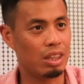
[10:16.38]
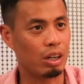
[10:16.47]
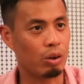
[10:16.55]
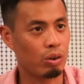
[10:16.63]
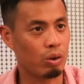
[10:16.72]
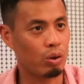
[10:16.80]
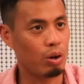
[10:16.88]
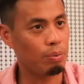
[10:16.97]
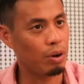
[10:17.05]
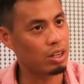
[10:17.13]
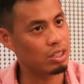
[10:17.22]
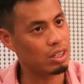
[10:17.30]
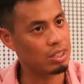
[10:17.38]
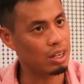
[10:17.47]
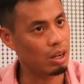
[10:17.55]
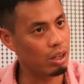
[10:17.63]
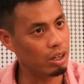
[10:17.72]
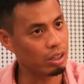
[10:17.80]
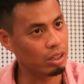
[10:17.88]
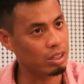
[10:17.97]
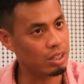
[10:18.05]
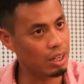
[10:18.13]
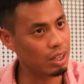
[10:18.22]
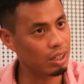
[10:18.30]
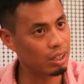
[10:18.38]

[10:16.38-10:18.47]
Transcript: the court process, how long could take?